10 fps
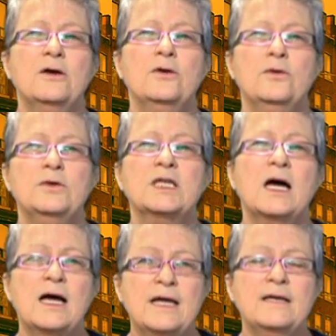who
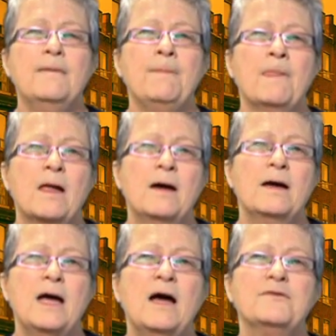died
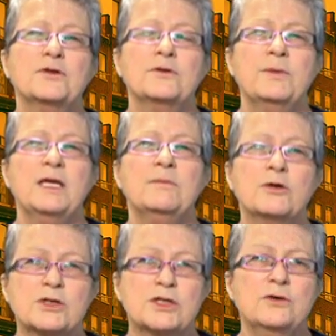uh, after being
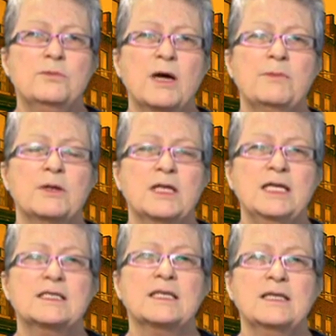pursued by
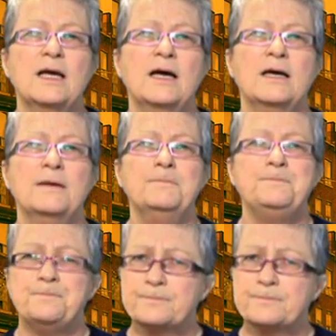police and um,